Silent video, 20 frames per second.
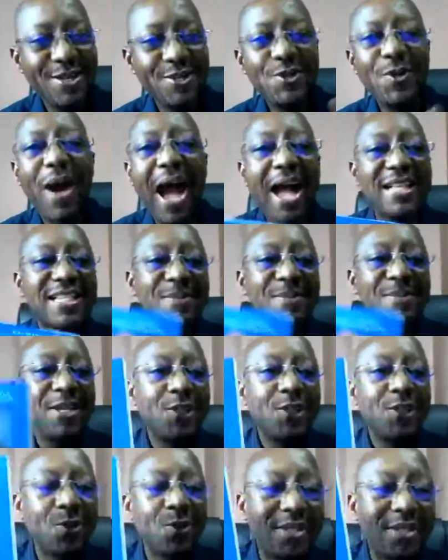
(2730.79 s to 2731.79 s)
to ask me in
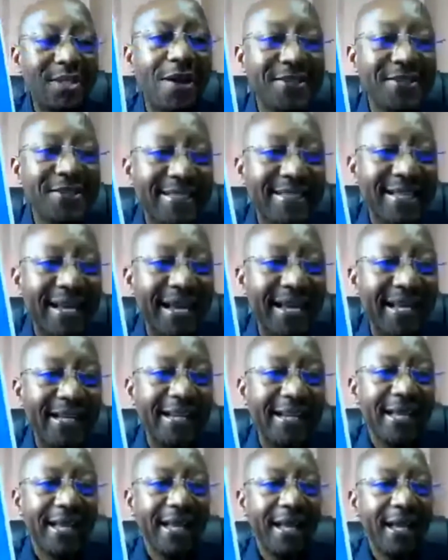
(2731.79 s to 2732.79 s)

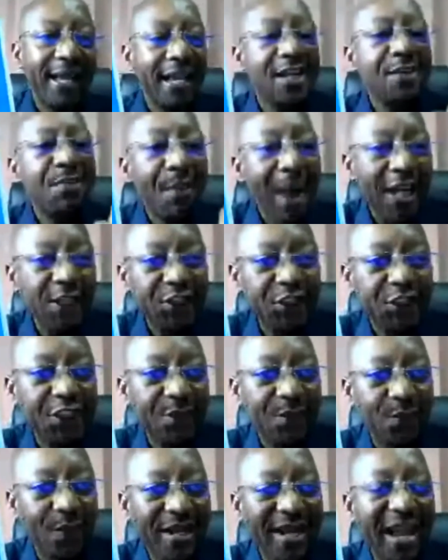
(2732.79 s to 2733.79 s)
2010, in March,
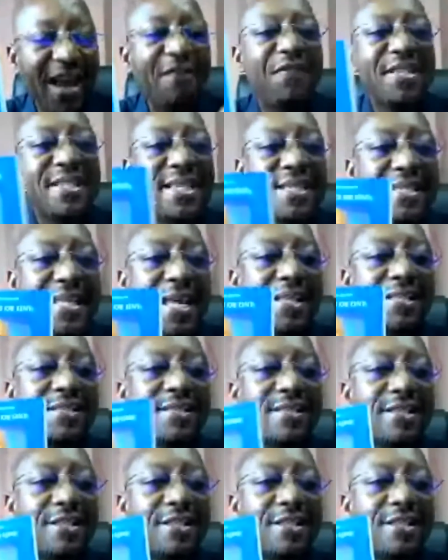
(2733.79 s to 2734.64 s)
when I visited